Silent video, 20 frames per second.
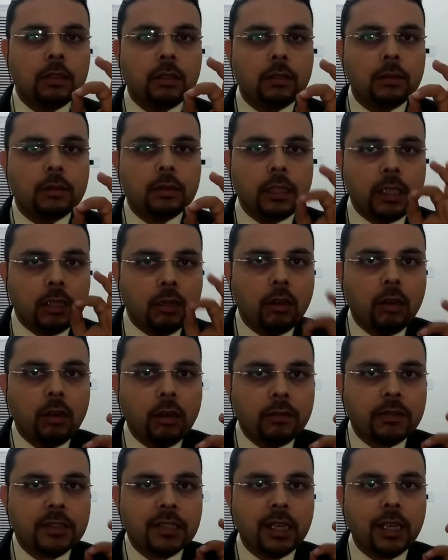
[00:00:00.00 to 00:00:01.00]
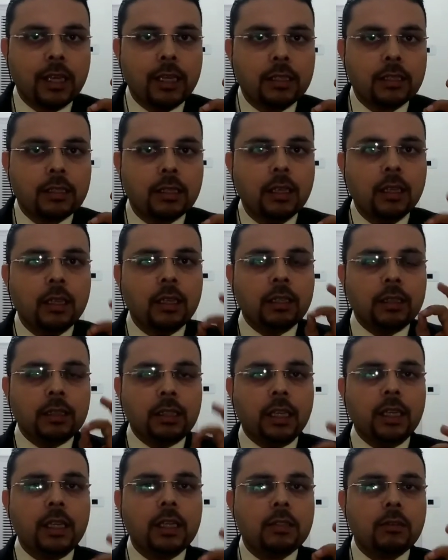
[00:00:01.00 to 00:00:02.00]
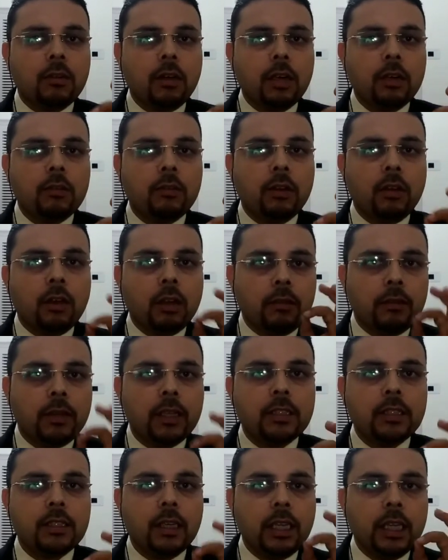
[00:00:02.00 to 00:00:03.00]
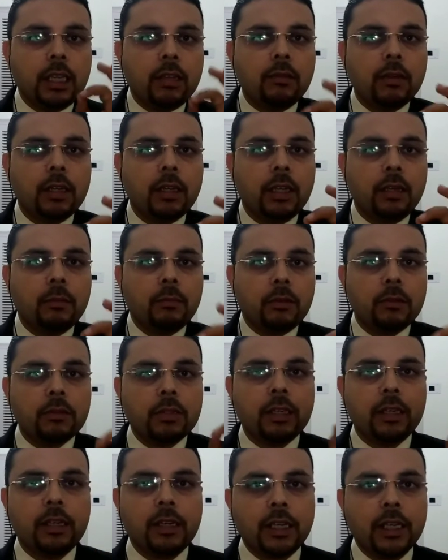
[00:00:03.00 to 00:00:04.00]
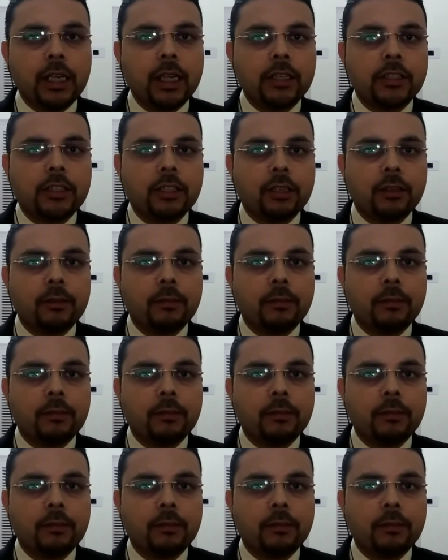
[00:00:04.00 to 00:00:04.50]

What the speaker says: law of science, there is always equal and opposite reaction.